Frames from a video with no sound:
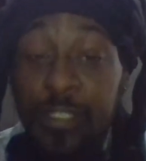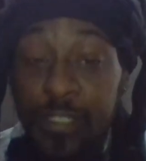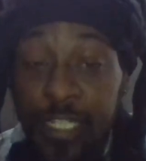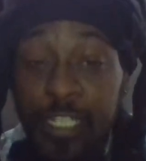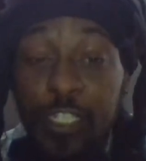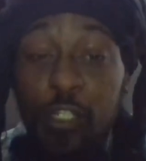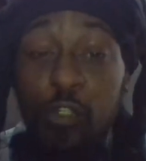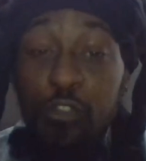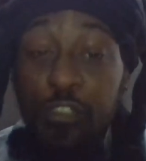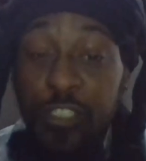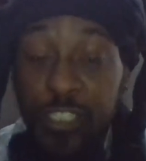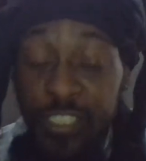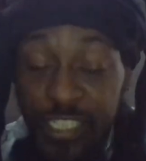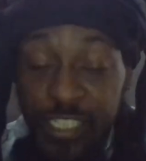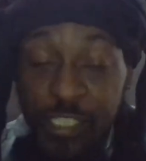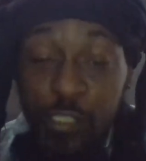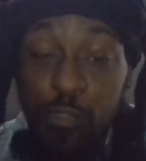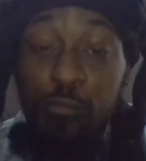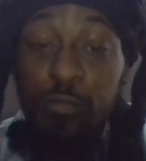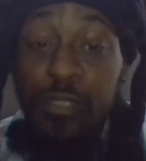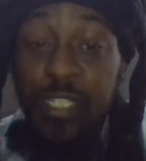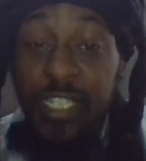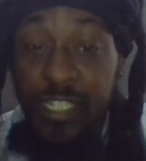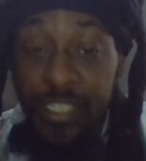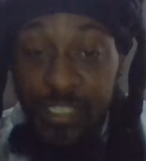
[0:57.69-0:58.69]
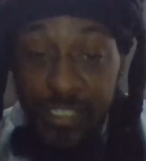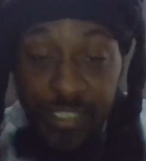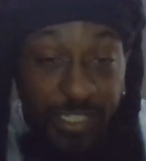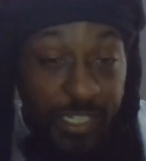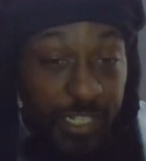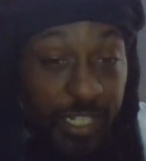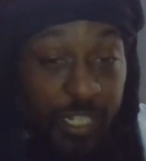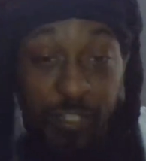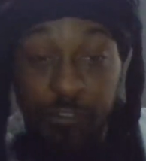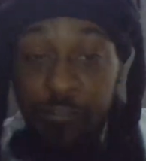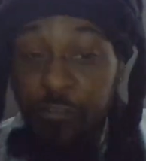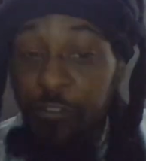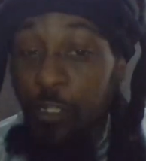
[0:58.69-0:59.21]
they gonna send them niggas that
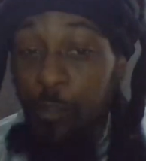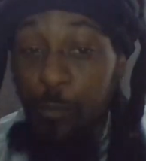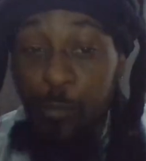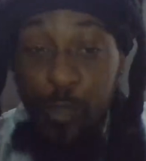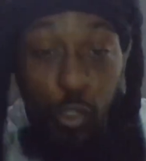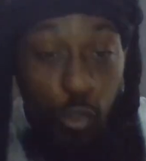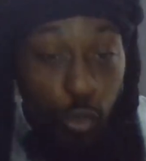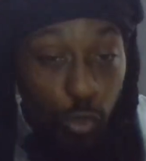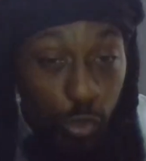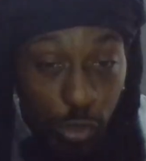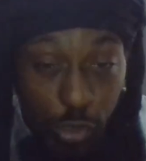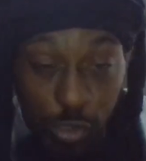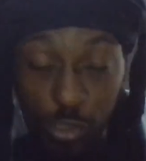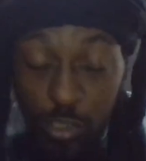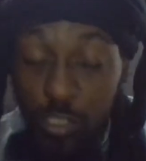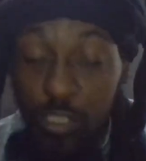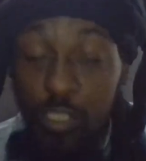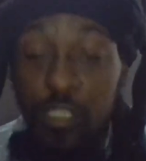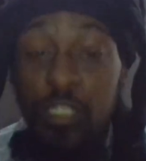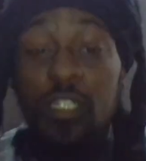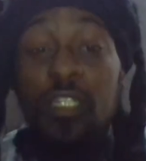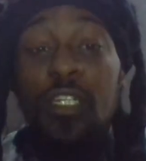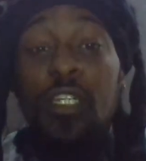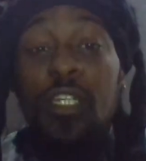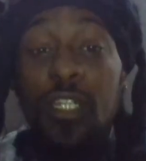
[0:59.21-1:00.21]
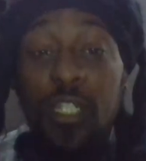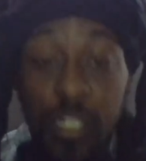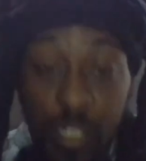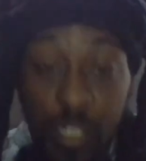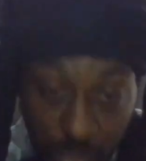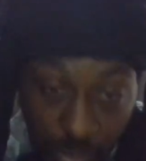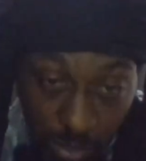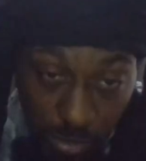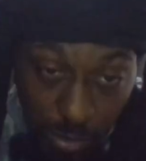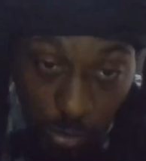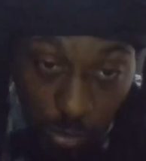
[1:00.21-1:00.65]
ain't from your hood, and they